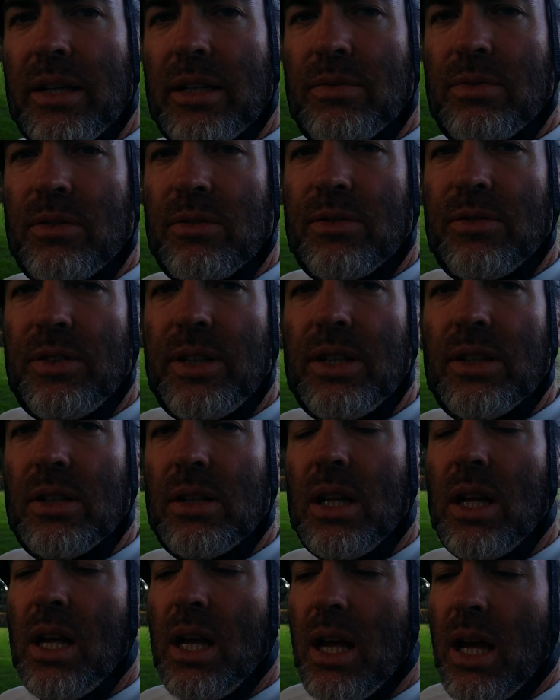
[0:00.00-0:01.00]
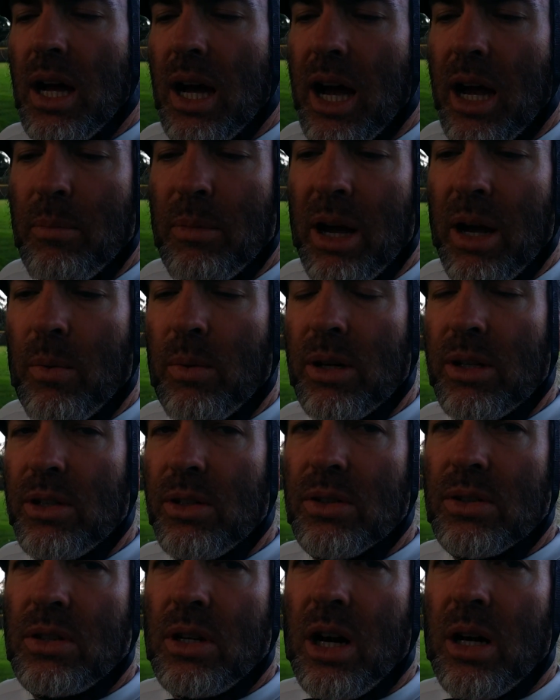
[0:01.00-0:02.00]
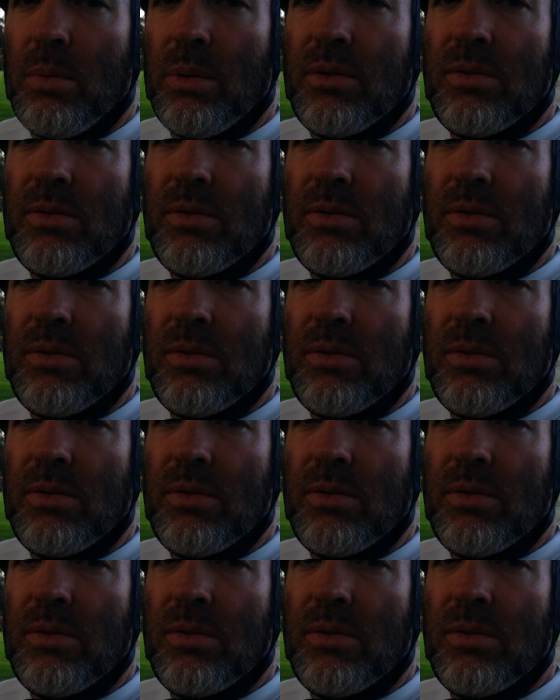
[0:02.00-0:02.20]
different feel. I might want to use carbon